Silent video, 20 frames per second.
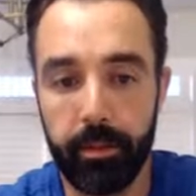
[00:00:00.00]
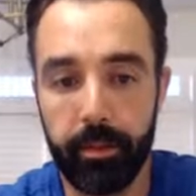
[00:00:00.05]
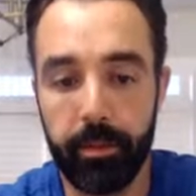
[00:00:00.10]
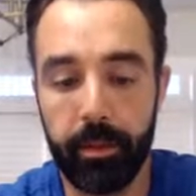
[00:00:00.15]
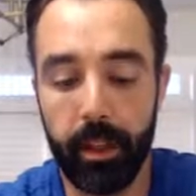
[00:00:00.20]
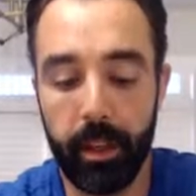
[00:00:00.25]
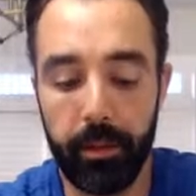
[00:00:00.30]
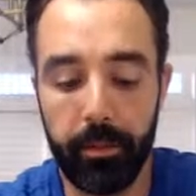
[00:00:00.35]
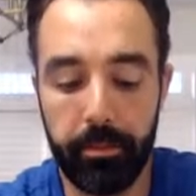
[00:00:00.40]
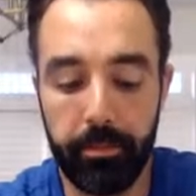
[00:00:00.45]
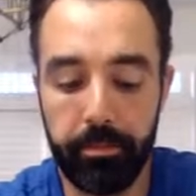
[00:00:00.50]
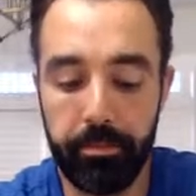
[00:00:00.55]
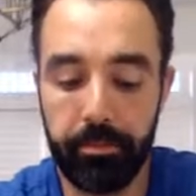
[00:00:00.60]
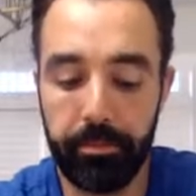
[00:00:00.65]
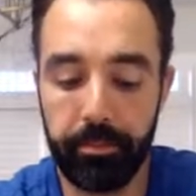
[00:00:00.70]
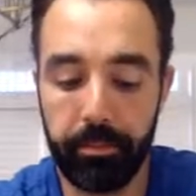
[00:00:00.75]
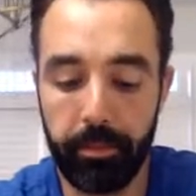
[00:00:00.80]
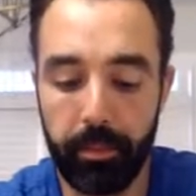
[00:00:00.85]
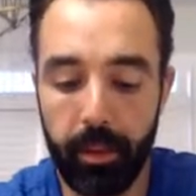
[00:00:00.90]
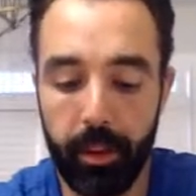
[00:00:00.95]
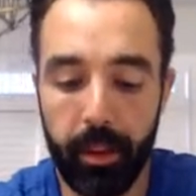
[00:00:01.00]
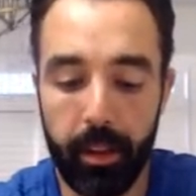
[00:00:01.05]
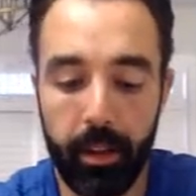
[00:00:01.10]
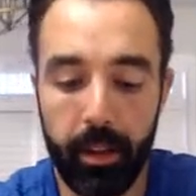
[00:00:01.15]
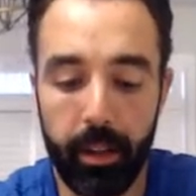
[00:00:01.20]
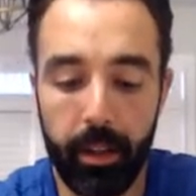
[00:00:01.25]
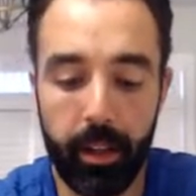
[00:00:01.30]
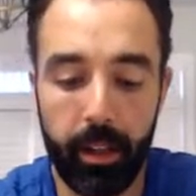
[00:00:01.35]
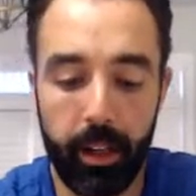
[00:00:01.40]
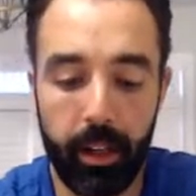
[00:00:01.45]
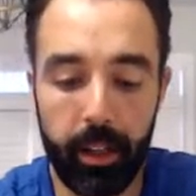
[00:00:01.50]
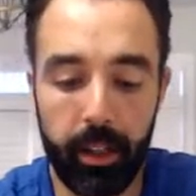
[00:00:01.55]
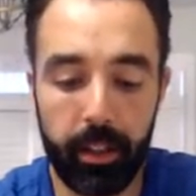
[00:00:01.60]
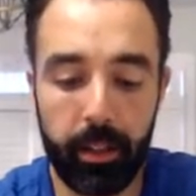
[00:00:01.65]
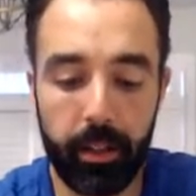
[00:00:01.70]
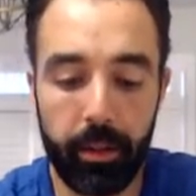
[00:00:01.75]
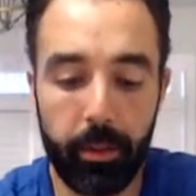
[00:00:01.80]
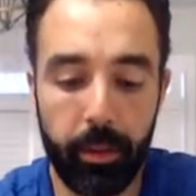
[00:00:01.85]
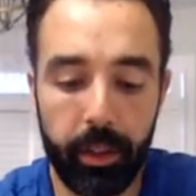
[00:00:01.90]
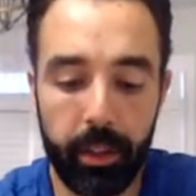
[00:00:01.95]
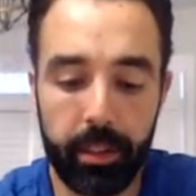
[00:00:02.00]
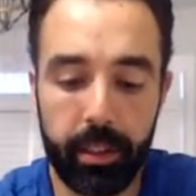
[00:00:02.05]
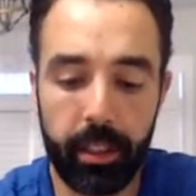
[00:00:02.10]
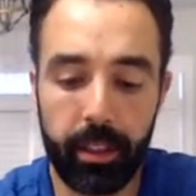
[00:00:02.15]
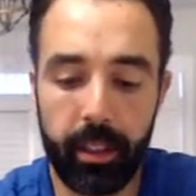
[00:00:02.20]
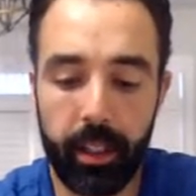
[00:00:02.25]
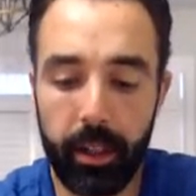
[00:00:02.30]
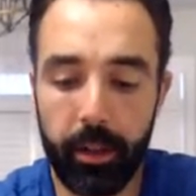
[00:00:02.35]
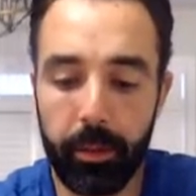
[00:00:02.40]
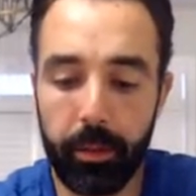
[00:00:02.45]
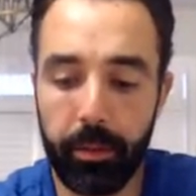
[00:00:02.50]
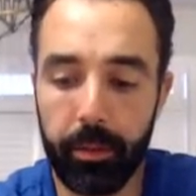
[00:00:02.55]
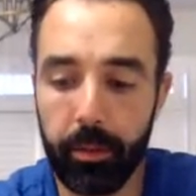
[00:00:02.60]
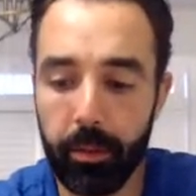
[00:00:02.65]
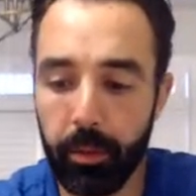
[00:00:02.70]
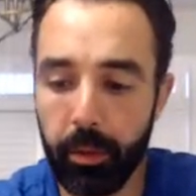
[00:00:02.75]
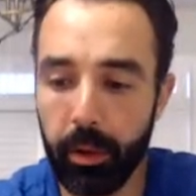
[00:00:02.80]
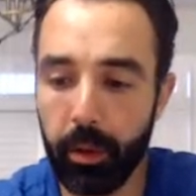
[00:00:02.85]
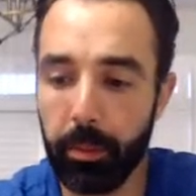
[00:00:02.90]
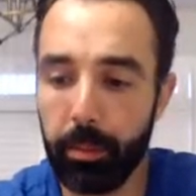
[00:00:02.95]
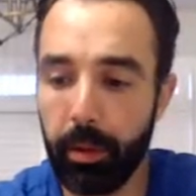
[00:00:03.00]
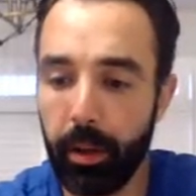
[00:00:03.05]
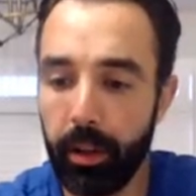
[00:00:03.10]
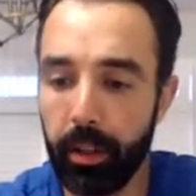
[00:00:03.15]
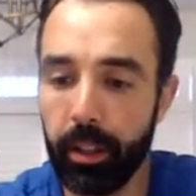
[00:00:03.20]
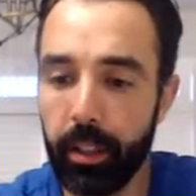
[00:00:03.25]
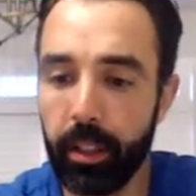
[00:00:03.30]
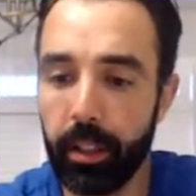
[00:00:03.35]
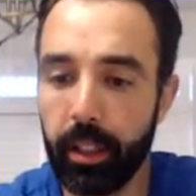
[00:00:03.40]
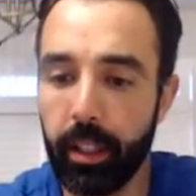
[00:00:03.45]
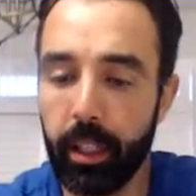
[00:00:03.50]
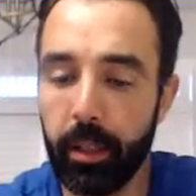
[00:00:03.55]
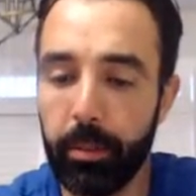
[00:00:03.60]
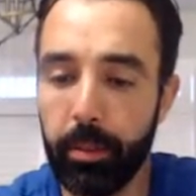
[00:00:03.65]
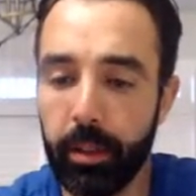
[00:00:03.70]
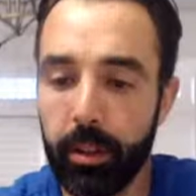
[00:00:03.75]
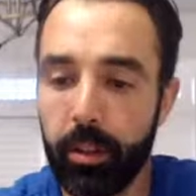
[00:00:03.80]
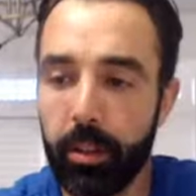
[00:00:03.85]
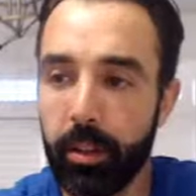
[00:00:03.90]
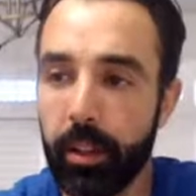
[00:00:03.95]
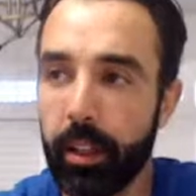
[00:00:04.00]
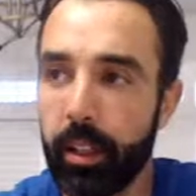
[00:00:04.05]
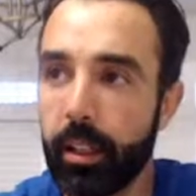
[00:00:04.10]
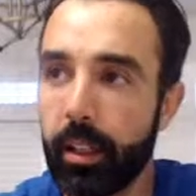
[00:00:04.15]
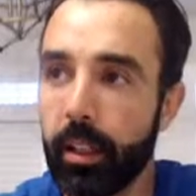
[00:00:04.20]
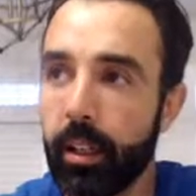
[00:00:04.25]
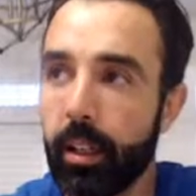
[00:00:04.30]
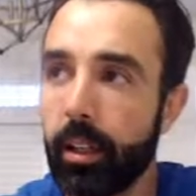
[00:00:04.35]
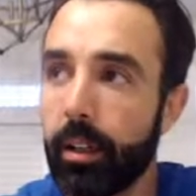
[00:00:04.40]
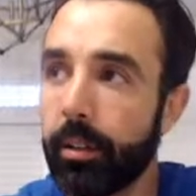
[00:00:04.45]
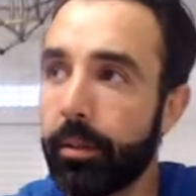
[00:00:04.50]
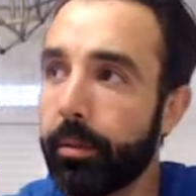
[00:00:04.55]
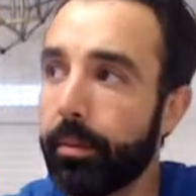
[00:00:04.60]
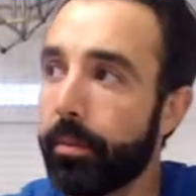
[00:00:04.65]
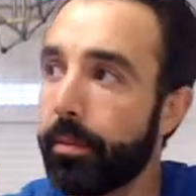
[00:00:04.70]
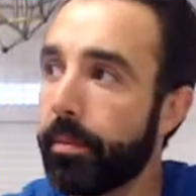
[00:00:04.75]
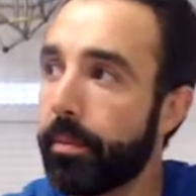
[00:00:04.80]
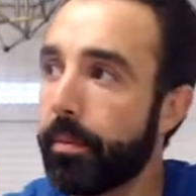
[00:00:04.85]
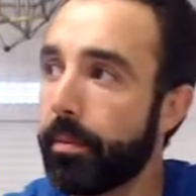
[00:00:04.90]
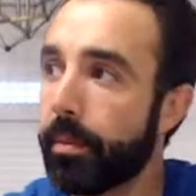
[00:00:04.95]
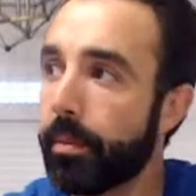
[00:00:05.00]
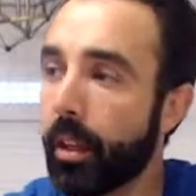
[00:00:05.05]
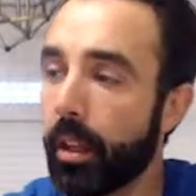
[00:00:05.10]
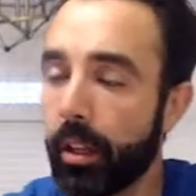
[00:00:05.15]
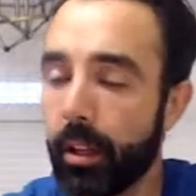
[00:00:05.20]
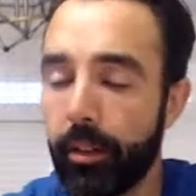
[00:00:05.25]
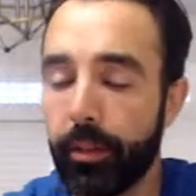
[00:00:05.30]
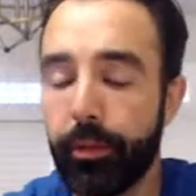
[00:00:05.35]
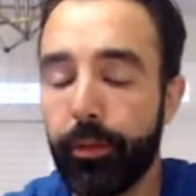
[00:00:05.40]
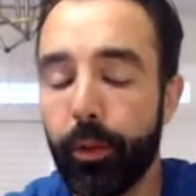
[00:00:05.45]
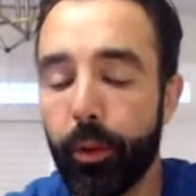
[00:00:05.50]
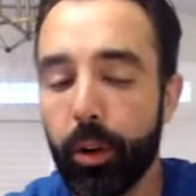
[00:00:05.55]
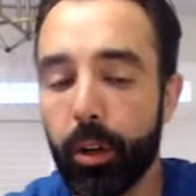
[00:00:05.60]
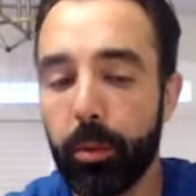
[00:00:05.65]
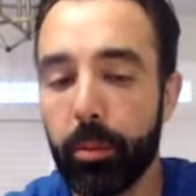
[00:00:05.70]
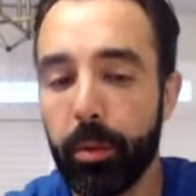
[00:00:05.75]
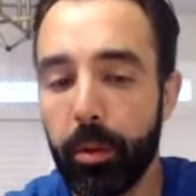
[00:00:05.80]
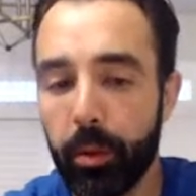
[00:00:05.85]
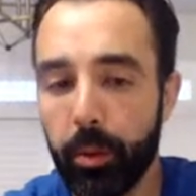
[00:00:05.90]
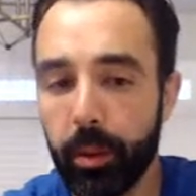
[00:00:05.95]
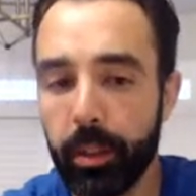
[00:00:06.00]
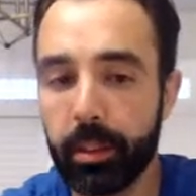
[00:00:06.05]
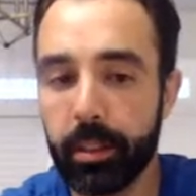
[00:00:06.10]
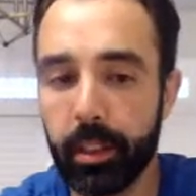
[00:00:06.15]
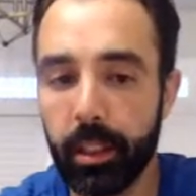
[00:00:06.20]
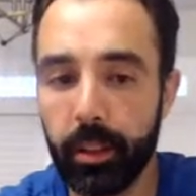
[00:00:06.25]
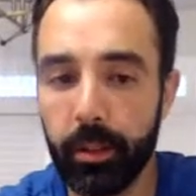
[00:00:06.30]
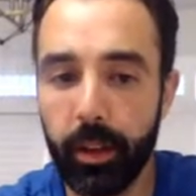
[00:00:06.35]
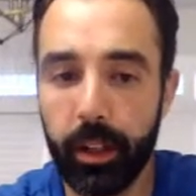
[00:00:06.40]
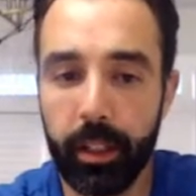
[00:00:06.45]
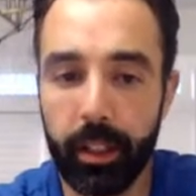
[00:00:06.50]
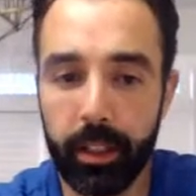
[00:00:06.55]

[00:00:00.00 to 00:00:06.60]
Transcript: Yeah, we said that we were probably going to keep it to like an affordable whiskey, right?